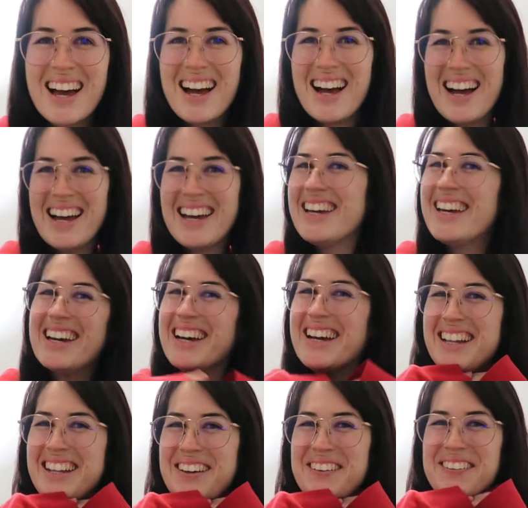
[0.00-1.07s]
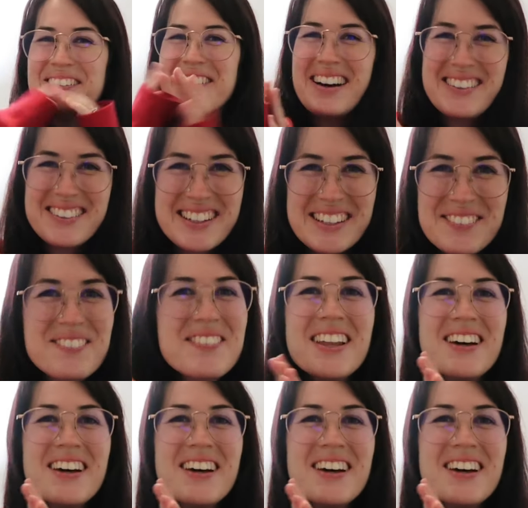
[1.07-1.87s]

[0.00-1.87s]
Hi, hello, welcome.